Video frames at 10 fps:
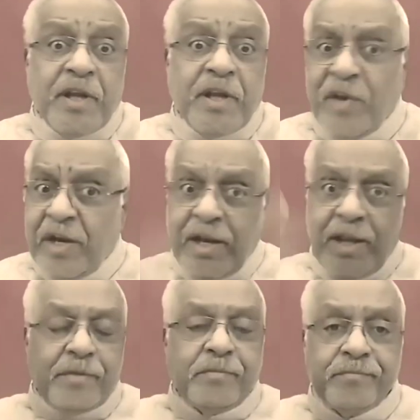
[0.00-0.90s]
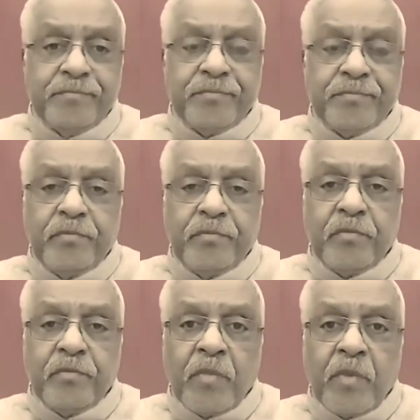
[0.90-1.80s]
Definitely,
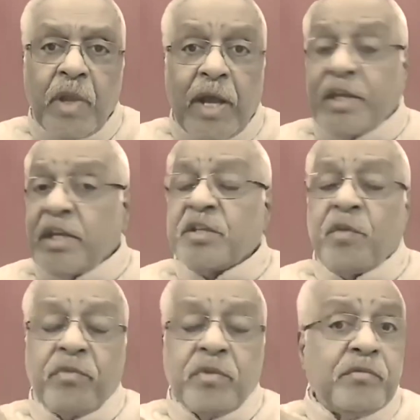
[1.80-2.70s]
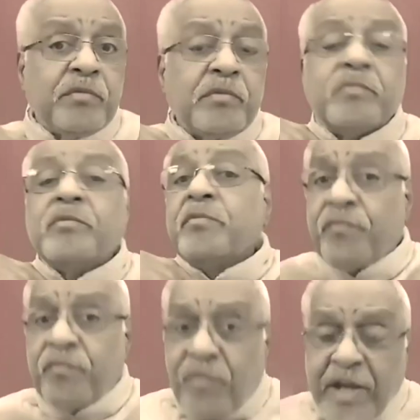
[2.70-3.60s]
at least
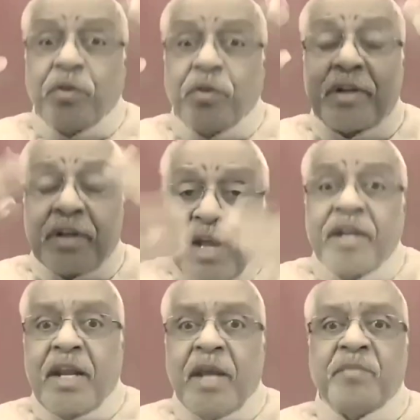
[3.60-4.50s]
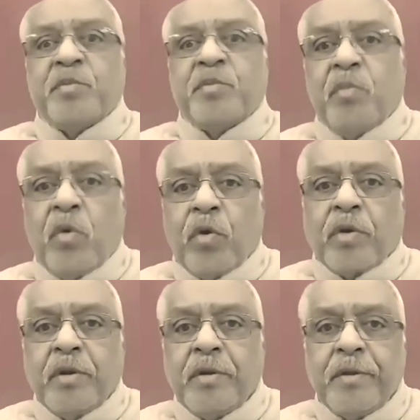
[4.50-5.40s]
5 to 10 times more.